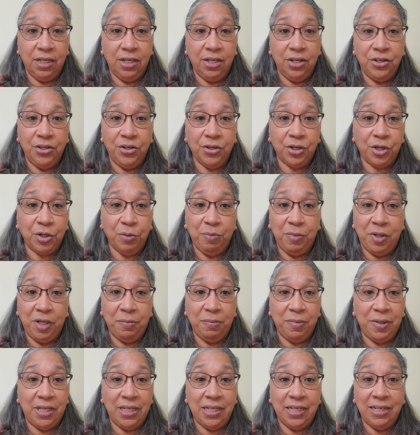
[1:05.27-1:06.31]
your
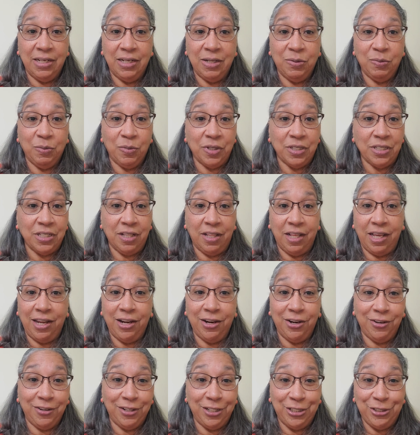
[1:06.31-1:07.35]
commitment was
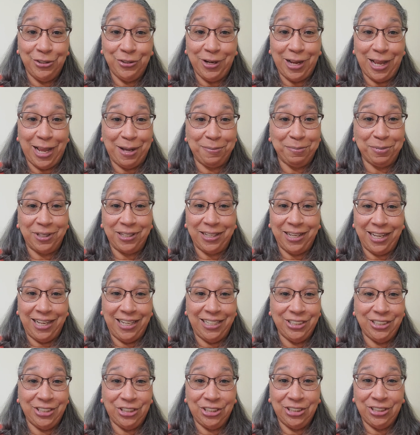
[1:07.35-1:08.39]
there in your
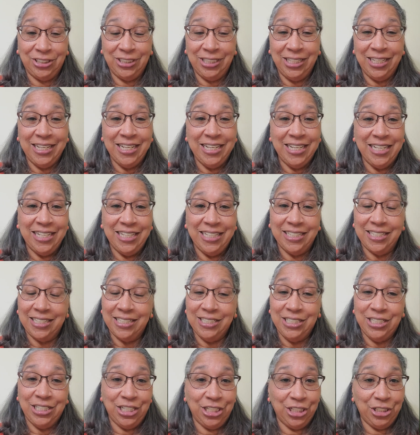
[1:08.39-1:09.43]
application. It
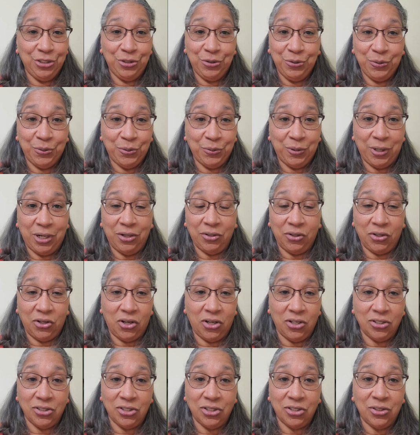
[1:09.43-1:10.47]
continued throughout
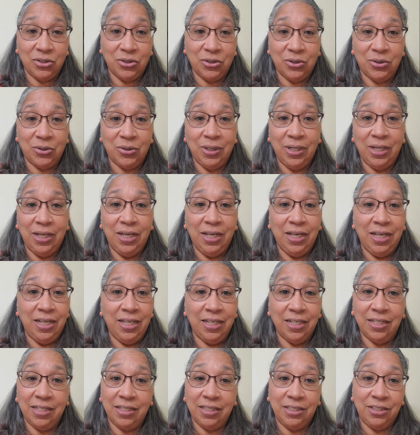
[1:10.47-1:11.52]
law school
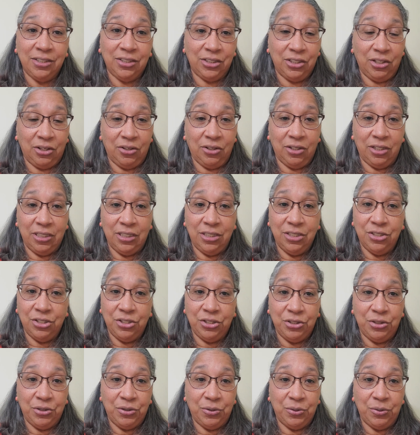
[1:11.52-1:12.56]
and clearly on
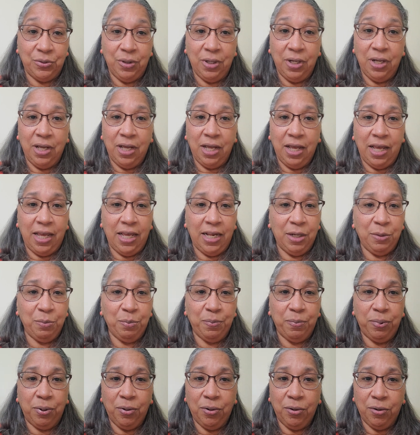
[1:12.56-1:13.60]
into an
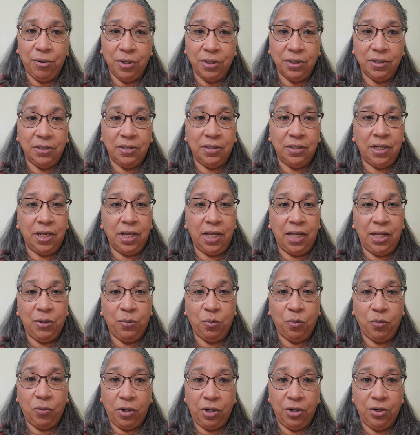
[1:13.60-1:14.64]
important
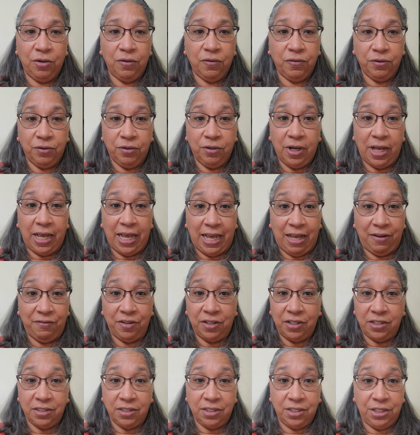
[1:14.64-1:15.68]
and wonderful
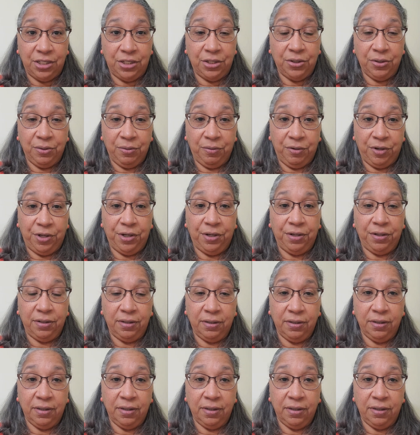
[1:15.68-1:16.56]
advocacy career.